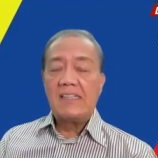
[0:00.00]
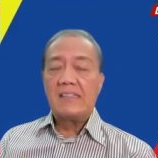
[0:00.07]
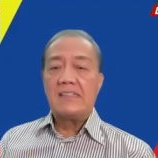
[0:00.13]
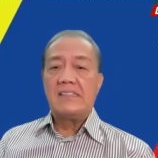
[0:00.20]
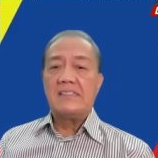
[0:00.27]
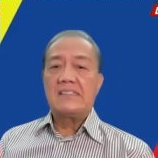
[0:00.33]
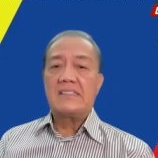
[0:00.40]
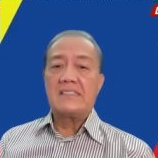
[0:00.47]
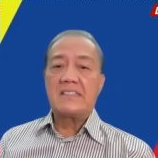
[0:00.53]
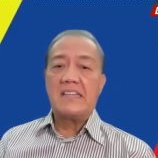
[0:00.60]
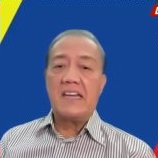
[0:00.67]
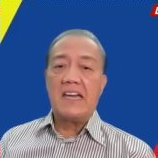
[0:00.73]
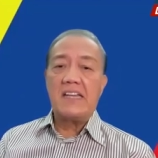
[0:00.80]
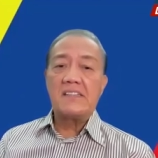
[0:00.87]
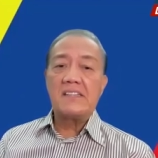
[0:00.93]
This is the
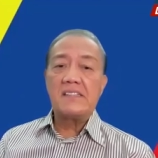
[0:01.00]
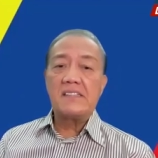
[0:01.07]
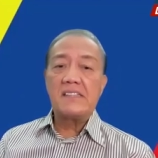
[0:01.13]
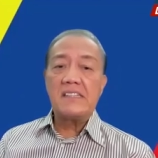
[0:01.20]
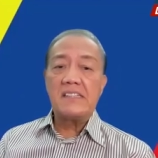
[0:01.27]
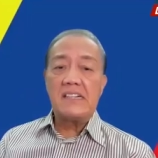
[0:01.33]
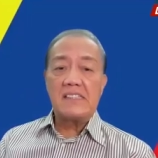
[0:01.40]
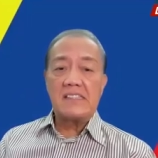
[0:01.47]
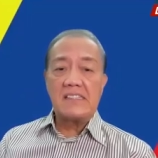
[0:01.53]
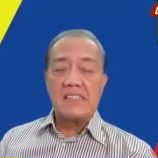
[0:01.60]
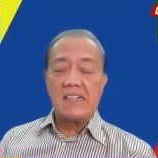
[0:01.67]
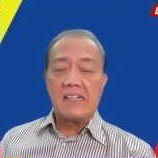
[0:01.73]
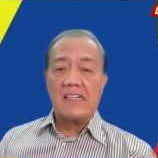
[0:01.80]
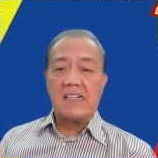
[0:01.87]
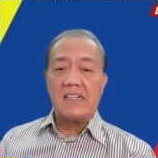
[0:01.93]
entity that
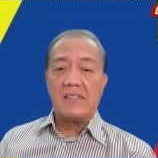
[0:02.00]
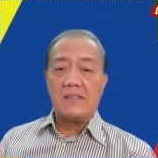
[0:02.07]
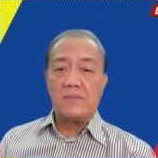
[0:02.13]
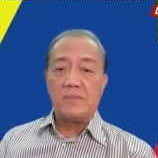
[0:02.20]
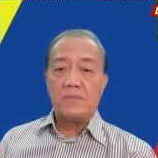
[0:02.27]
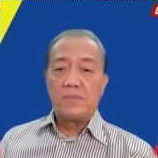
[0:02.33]
the